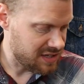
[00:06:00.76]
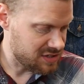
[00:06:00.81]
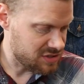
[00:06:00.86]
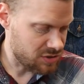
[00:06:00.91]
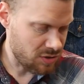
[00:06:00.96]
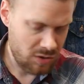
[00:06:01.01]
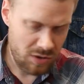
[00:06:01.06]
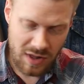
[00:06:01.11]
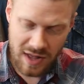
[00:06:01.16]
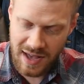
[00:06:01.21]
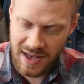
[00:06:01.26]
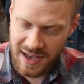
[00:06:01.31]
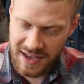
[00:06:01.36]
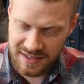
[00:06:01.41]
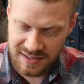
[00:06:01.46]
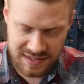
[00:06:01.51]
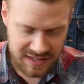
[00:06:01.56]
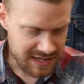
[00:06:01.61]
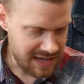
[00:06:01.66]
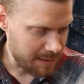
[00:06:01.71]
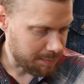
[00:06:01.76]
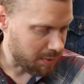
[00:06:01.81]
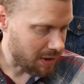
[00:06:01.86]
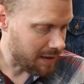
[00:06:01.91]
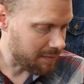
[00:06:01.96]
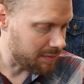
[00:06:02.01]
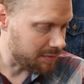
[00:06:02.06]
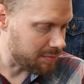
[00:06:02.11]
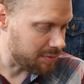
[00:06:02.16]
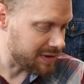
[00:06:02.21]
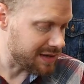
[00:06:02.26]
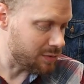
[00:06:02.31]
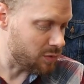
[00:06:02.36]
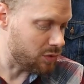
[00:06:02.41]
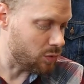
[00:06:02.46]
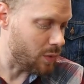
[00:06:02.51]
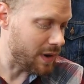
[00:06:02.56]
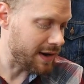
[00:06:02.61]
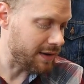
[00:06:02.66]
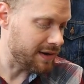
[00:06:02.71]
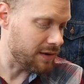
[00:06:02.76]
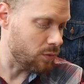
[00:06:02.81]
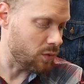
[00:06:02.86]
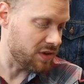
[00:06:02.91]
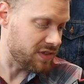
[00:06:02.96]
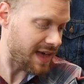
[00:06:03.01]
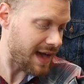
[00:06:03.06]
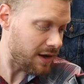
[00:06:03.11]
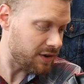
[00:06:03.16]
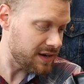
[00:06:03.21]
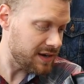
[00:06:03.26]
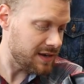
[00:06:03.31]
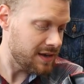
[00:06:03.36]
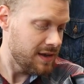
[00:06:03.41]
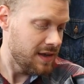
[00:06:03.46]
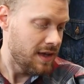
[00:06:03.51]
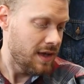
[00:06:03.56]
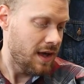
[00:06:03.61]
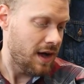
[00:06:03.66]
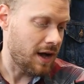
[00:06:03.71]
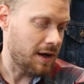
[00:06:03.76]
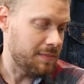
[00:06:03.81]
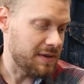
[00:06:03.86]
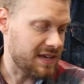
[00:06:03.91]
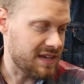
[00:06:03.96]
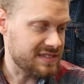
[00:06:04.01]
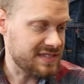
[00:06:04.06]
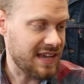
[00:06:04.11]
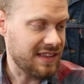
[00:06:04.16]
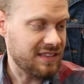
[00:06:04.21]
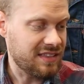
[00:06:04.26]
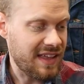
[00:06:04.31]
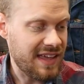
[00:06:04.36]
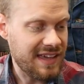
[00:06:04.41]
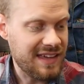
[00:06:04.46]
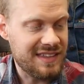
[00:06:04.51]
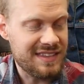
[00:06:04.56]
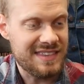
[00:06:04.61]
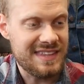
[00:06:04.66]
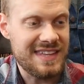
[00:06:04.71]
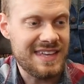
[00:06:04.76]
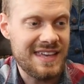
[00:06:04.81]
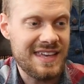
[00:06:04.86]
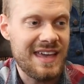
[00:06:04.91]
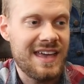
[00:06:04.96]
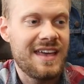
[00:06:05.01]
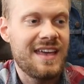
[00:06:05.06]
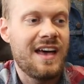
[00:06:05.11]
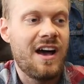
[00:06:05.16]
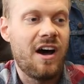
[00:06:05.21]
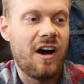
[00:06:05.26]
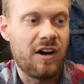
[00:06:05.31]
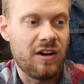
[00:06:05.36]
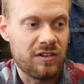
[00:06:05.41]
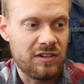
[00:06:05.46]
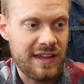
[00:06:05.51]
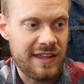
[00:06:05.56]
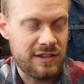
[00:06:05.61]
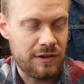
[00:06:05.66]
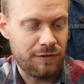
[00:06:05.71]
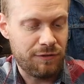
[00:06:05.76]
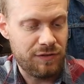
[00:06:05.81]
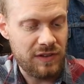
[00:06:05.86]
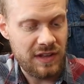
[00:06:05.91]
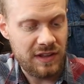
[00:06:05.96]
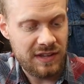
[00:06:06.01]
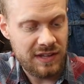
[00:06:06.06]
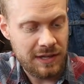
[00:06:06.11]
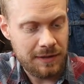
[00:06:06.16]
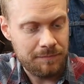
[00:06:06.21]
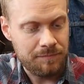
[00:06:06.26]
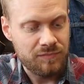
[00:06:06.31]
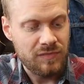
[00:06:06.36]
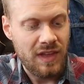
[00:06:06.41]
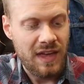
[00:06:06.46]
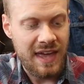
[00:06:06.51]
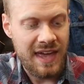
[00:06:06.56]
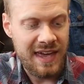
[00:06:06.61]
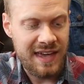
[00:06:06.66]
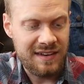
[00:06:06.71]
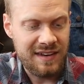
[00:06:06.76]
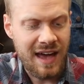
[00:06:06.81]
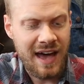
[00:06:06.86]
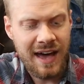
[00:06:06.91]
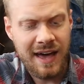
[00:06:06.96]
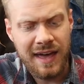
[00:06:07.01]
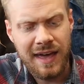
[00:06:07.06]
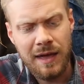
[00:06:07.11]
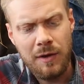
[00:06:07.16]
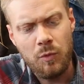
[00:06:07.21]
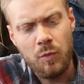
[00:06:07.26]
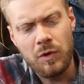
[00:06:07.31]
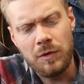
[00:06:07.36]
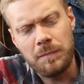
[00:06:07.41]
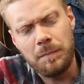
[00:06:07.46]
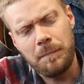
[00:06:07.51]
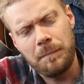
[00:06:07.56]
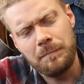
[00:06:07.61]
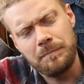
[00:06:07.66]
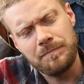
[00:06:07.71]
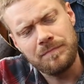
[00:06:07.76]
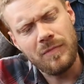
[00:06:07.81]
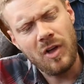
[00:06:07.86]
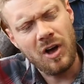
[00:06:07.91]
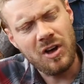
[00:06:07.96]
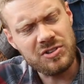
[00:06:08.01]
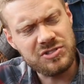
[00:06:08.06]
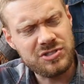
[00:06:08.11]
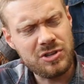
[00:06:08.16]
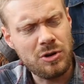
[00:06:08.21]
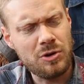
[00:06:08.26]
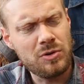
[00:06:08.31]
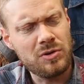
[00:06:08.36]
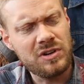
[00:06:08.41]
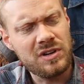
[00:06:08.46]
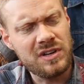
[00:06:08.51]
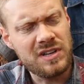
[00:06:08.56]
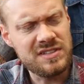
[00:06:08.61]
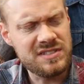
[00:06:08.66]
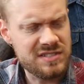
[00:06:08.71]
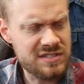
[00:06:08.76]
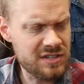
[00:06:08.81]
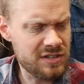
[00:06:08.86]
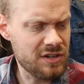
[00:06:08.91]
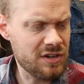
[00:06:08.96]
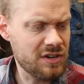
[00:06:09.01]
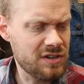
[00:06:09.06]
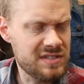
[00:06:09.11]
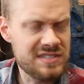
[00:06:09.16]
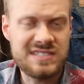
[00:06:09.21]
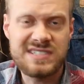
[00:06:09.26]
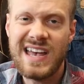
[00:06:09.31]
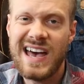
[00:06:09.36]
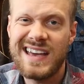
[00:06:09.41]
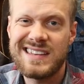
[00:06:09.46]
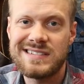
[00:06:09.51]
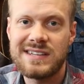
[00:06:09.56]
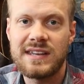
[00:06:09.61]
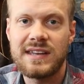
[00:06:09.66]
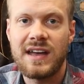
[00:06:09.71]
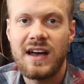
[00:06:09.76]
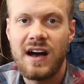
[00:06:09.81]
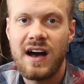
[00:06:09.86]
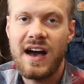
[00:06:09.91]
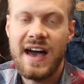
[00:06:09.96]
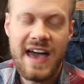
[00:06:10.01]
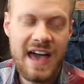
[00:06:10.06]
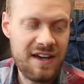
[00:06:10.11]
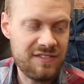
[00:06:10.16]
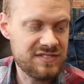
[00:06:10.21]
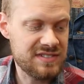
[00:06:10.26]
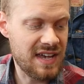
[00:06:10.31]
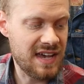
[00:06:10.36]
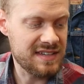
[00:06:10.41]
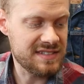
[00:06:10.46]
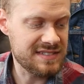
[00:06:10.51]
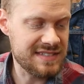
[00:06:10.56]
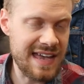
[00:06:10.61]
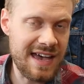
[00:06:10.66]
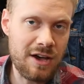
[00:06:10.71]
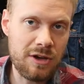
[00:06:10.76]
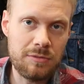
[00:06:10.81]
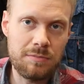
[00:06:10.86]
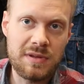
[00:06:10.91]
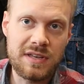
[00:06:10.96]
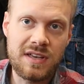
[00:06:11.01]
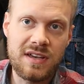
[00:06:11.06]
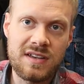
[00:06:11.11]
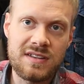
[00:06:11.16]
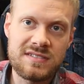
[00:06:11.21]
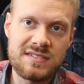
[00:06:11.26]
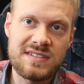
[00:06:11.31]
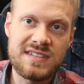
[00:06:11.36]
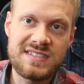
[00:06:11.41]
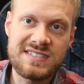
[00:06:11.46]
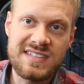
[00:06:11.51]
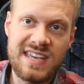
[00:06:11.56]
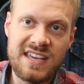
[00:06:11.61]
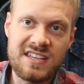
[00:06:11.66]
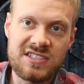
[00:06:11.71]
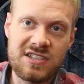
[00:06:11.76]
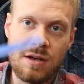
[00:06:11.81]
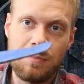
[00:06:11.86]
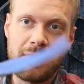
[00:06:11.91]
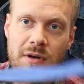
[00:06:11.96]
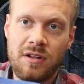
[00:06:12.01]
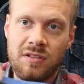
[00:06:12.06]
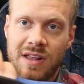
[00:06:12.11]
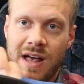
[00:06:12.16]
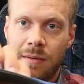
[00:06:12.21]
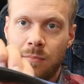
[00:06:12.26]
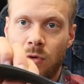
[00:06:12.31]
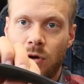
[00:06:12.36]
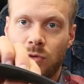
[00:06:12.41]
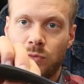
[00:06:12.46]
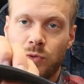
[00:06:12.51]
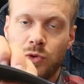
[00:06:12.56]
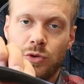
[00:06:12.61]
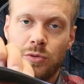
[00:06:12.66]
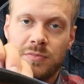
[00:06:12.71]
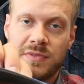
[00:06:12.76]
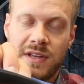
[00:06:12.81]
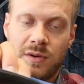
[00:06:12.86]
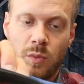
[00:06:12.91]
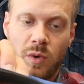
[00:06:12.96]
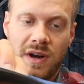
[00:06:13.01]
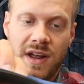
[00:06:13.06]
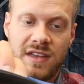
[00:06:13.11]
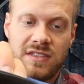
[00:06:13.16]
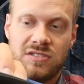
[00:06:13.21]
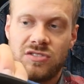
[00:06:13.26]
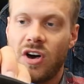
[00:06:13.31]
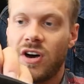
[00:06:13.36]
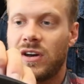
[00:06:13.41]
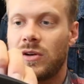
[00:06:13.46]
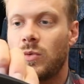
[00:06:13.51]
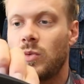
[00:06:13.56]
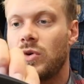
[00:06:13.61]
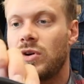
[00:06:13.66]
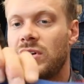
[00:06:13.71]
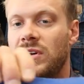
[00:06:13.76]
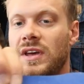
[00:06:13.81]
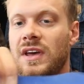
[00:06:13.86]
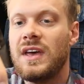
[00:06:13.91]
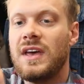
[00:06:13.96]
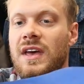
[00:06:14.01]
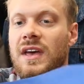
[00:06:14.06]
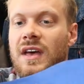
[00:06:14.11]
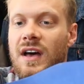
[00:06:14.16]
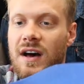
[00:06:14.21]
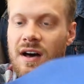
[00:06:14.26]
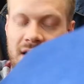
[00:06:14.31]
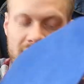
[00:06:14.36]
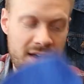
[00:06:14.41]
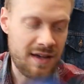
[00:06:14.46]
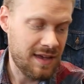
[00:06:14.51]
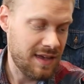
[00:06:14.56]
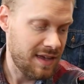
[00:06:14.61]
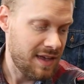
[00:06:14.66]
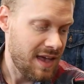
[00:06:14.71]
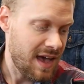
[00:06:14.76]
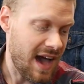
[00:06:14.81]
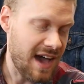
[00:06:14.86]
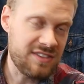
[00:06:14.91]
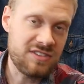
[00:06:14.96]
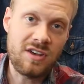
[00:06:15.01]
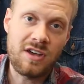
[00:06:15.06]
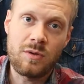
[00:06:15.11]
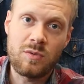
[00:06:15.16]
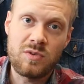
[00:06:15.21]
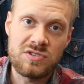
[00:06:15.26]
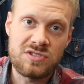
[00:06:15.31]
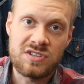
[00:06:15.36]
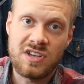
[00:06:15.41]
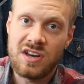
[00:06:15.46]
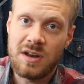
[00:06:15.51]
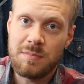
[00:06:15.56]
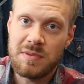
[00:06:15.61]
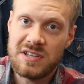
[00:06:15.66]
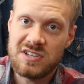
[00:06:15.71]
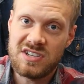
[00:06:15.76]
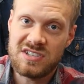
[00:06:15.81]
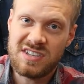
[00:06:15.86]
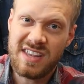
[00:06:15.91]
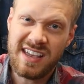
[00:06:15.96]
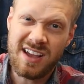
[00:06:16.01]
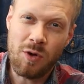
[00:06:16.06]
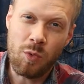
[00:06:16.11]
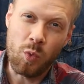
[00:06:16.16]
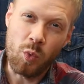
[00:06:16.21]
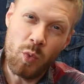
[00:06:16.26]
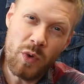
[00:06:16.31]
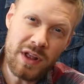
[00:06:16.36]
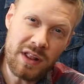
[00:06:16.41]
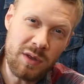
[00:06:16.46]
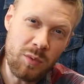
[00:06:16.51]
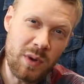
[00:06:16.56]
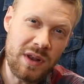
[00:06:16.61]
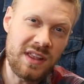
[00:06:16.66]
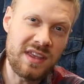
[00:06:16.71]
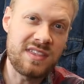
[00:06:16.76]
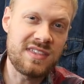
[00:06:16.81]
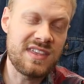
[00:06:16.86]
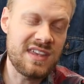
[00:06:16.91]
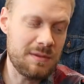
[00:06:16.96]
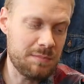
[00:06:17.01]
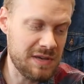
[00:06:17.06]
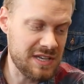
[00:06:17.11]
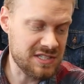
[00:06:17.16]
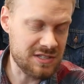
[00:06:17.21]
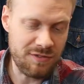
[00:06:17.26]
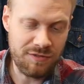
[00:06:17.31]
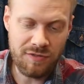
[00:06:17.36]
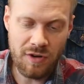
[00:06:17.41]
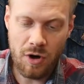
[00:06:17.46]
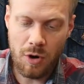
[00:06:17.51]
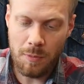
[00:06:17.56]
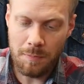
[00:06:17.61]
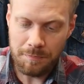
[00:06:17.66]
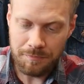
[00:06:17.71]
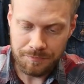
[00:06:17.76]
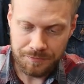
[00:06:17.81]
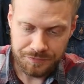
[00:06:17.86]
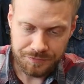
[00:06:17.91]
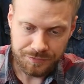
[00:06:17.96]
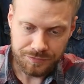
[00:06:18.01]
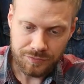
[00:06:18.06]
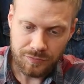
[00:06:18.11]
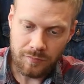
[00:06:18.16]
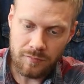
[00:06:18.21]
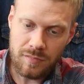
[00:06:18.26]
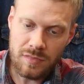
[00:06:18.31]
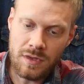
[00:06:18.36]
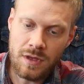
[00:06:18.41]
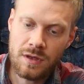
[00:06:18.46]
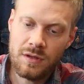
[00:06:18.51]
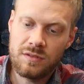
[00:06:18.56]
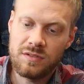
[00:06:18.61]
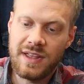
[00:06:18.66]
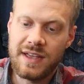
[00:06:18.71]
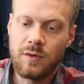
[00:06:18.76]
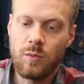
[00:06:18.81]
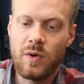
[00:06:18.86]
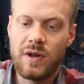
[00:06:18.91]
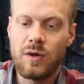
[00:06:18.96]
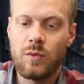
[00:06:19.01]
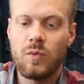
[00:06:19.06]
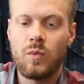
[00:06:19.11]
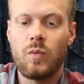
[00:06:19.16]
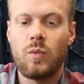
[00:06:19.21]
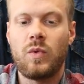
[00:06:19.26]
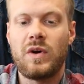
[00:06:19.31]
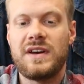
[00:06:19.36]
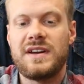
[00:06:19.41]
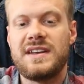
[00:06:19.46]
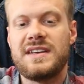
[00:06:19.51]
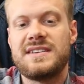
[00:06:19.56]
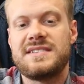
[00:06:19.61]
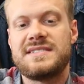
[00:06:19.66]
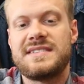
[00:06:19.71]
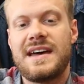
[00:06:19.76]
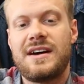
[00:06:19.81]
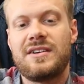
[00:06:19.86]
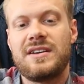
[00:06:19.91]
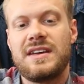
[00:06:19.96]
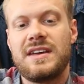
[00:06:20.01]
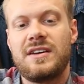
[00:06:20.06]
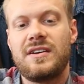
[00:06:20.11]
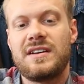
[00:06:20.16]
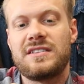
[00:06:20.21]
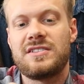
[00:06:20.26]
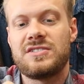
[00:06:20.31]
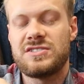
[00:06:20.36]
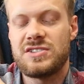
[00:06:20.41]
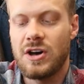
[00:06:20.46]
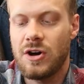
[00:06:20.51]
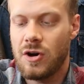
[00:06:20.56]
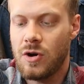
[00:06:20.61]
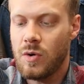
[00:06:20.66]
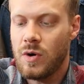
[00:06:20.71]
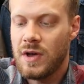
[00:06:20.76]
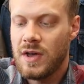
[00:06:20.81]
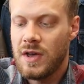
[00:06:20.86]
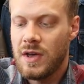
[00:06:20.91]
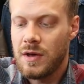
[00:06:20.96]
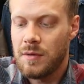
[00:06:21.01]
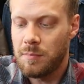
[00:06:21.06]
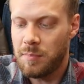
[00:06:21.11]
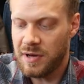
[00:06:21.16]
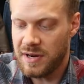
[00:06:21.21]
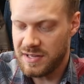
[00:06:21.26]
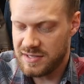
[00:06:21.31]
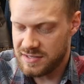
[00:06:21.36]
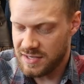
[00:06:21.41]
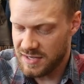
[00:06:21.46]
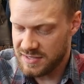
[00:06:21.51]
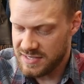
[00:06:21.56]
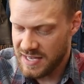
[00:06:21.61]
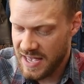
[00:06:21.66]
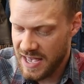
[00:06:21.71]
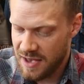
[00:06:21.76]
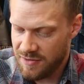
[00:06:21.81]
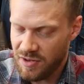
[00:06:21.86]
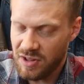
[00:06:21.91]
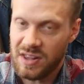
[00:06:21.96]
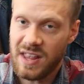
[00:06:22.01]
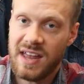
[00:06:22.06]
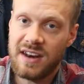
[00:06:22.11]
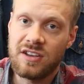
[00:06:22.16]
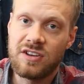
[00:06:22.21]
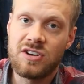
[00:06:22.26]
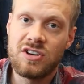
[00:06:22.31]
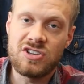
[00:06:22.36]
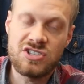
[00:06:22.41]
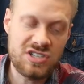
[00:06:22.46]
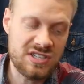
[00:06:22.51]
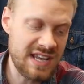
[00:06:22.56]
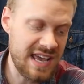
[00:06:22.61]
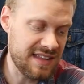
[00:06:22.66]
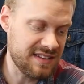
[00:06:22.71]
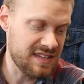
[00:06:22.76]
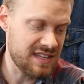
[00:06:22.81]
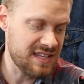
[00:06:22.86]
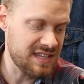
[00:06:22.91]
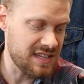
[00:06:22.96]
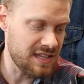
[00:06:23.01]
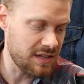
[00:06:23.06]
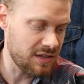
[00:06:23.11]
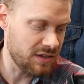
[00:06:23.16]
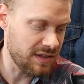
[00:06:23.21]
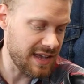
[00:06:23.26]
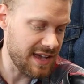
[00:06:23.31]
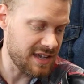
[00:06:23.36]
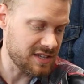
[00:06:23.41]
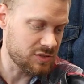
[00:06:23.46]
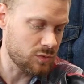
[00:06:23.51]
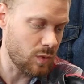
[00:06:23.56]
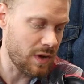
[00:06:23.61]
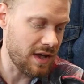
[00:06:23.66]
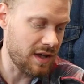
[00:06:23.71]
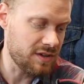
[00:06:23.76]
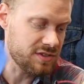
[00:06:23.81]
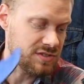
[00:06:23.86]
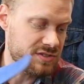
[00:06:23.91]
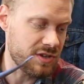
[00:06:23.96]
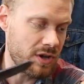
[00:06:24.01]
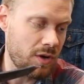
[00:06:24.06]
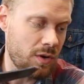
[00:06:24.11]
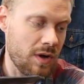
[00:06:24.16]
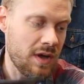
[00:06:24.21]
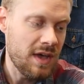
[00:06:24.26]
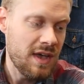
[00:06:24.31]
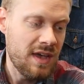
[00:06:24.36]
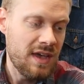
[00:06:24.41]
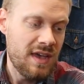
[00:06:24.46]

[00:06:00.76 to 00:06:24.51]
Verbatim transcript: insole, I think I probably would wear it without it uh, because I like the hard leather feeling and I would also consider sizing a half size down because this takes up a lot more room than what I thought it would. Uh, I thought it was gonna be just like a really, really thin piece of foam like what it, what it is down here at the toe, but it does have a lot of cushion at the heel as well. So